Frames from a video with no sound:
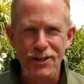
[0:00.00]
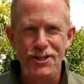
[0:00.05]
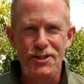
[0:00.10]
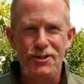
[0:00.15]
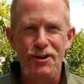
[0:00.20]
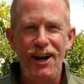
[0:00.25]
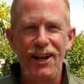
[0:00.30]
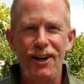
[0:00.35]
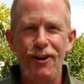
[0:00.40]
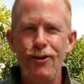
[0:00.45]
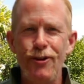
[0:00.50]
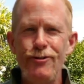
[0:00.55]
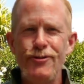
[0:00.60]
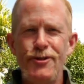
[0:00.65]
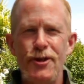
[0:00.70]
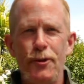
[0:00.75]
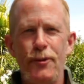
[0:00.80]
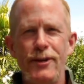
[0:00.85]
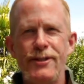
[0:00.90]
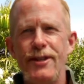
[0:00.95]
Australia lose,
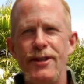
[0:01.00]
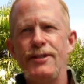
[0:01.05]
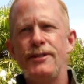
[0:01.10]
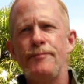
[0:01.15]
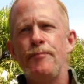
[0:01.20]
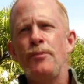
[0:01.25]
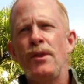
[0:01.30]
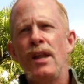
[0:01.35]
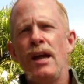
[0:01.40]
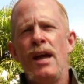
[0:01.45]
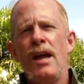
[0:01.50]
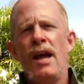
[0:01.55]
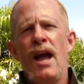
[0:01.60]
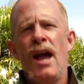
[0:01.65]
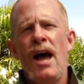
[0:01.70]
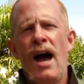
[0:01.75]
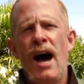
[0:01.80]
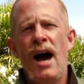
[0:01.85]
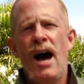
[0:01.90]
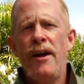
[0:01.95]
it always is.
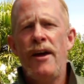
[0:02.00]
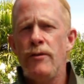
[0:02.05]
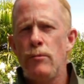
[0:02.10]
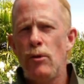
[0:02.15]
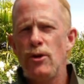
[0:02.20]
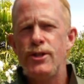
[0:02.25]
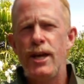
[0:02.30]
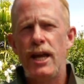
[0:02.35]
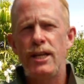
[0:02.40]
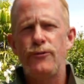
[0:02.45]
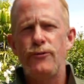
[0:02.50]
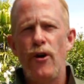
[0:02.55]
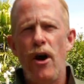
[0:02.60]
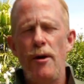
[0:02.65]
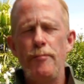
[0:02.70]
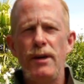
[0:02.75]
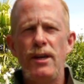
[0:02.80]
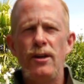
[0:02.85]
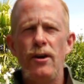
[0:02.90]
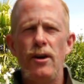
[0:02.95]
Even more satisfying
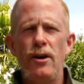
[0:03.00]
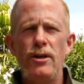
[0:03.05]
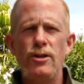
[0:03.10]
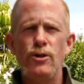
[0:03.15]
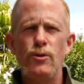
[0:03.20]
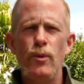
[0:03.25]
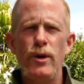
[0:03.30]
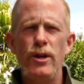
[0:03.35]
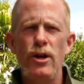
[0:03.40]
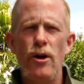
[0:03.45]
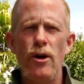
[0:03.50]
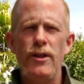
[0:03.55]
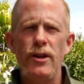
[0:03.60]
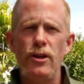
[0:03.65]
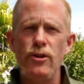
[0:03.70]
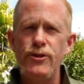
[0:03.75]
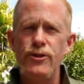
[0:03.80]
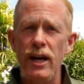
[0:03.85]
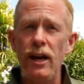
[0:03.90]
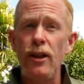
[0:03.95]
because we know that
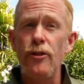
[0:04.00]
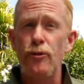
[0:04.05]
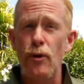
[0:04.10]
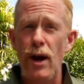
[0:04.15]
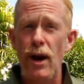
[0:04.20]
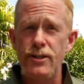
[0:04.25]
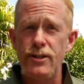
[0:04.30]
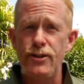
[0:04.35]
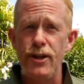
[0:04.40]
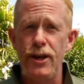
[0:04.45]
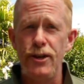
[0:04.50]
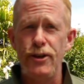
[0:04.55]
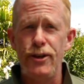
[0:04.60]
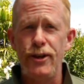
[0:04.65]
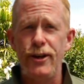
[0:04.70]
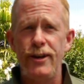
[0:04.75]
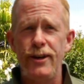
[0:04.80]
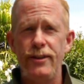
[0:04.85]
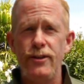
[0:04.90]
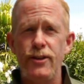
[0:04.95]
New Zealand thrashed
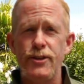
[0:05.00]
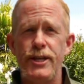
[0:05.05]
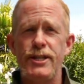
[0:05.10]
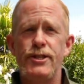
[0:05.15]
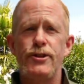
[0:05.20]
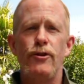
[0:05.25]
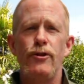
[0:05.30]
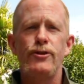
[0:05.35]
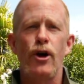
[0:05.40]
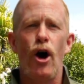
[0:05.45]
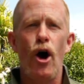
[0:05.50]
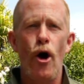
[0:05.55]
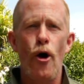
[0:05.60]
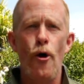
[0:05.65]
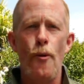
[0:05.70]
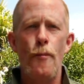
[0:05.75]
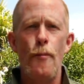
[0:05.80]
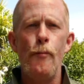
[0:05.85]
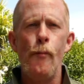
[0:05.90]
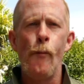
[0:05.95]
India in the test series at
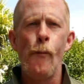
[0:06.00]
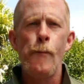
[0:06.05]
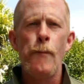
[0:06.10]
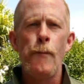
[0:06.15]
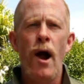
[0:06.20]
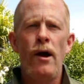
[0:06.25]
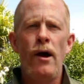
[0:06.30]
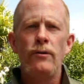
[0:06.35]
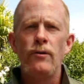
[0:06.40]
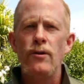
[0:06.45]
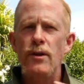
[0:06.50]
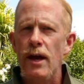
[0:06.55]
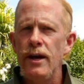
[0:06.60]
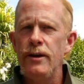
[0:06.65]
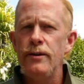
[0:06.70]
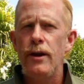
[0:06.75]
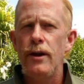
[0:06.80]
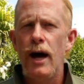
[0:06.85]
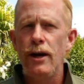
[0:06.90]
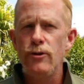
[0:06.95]
home.
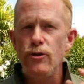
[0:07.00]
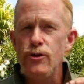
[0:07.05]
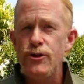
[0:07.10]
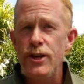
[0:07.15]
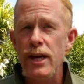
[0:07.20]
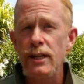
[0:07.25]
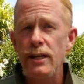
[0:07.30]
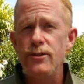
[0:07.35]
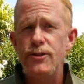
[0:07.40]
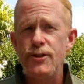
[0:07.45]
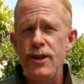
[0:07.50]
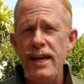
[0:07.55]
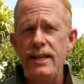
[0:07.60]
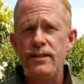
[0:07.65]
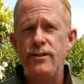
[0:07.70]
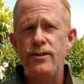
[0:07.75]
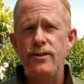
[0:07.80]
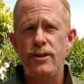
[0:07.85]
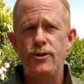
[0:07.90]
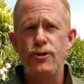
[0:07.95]
And New Zealand's
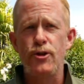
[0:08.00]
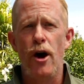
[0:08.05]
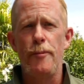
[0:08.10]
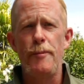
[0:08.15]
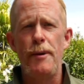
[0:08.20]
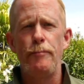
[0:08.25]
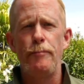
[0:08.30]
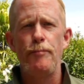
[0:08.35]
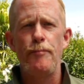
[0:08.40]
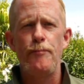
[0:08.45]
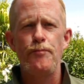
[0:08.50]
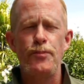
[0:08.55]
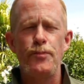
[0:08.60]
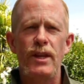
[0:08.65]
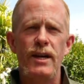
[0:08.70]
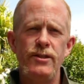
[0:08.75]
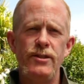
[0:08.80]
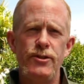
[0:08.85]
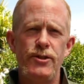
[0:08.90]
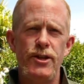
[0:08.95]
next assignment
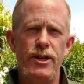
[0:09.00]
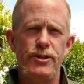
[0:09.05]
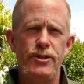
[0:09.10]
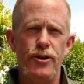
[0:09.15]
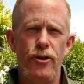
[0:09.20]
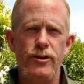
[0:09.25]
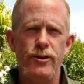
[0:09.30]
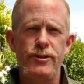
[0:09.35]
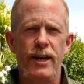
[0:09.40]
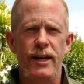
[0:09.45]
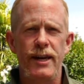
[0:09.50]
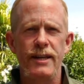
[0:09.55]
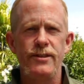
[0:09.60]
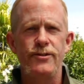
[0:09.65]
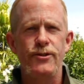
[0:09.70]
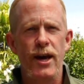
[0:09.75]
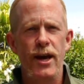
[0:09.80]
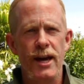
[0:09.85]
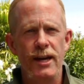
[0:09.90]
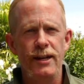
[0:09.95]
is a test series
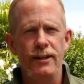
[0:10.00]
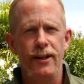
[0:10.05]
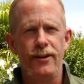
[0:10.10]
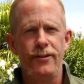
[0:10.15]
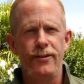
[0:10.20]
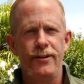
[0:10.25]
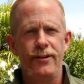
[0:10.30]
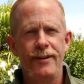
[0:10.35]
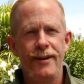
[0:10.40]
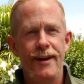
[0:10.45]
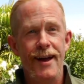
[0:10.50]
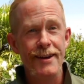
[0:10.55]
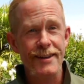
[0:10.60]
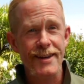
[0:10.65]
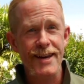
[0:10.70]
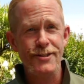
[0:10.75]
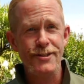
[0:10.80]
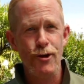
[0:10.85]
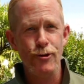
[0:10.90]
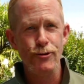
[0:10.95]
against England. And
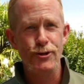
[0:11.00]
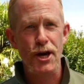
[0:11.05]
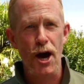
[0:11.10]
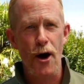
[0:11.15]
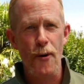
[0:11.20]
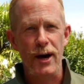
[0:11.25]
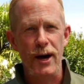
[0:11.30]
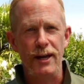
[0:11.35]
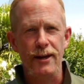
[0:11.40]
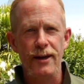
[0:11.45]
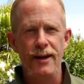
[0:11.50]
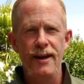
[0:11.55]
guess who's going?